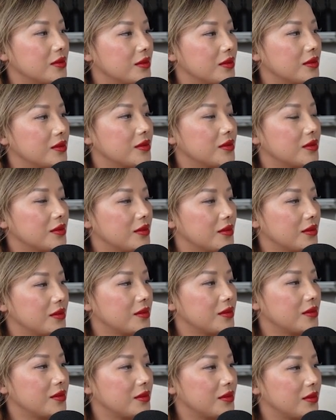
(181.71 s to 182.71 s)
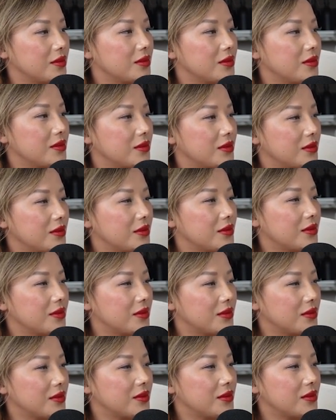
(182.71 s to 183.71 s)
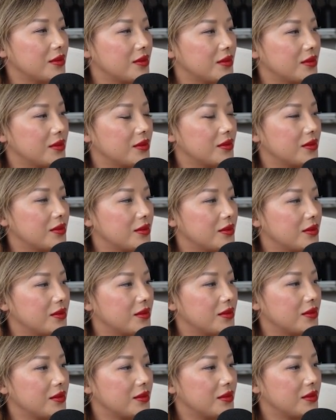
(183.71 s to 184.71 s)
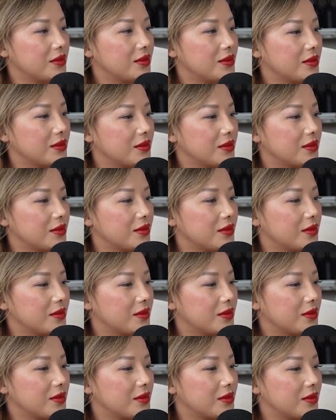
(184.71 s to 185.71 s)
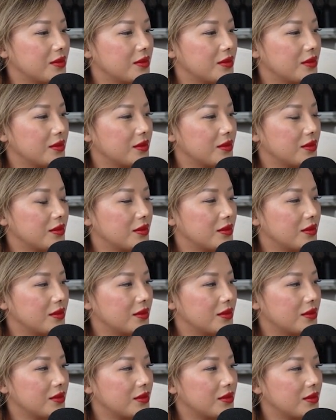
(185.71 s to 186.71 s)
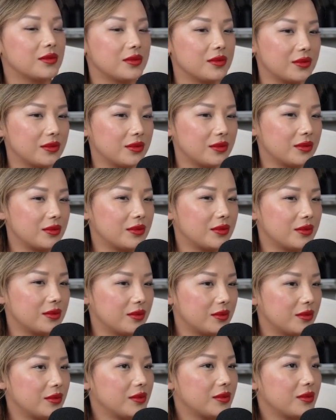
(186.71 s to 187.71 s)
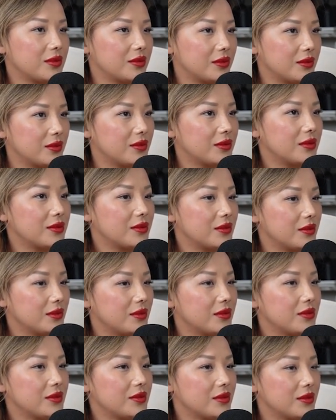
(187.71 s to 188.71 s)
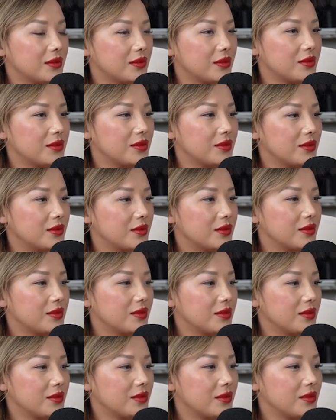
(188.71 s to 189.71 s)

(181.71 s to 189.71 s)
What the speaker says: The person shown says nothing.